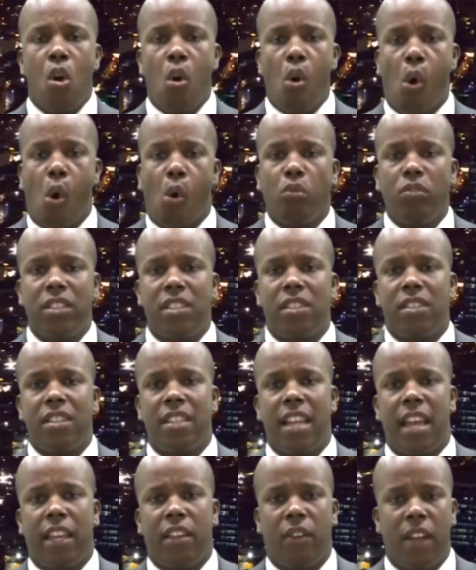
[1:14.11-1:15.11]
hold it
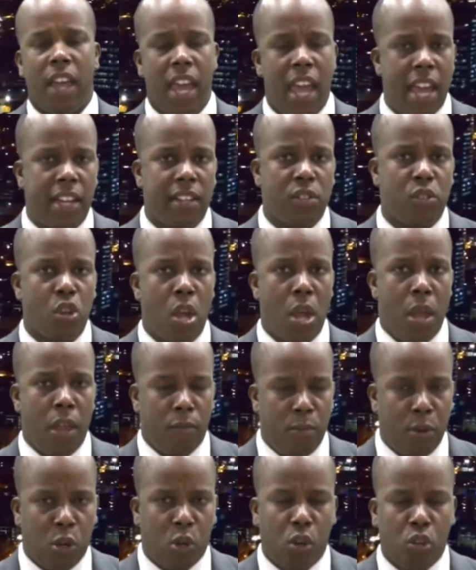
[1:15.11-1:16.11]
today in your hands
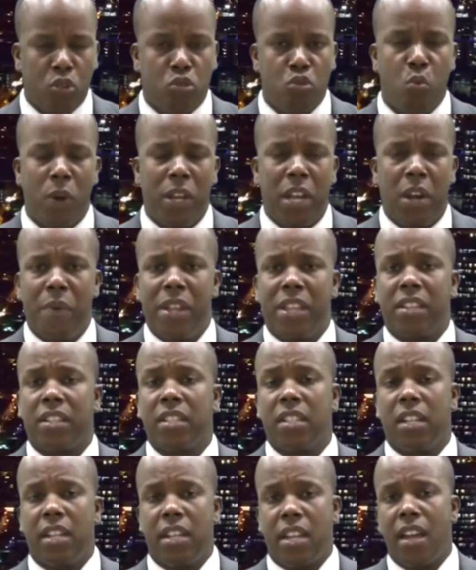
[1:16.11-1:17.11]
because when I
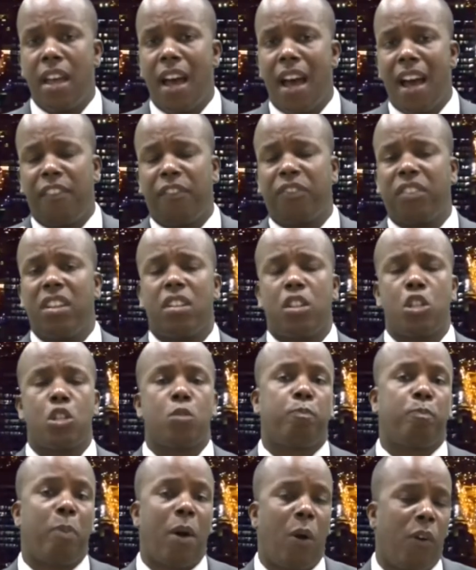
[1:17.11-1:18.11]
return after this
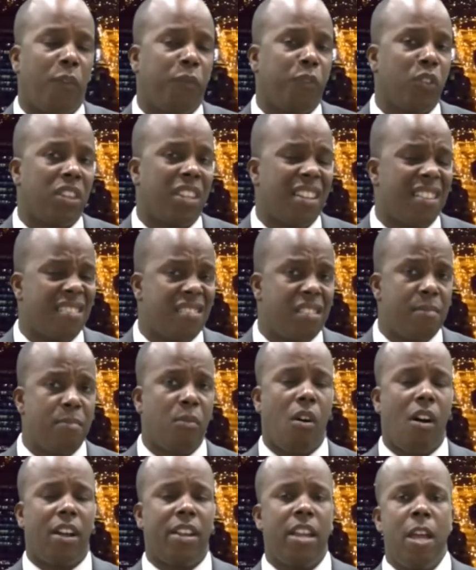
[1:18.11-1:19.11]
powerful
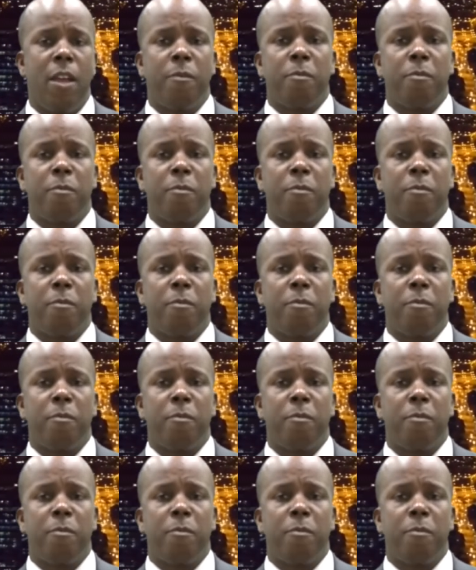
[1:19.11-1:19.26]
testimony,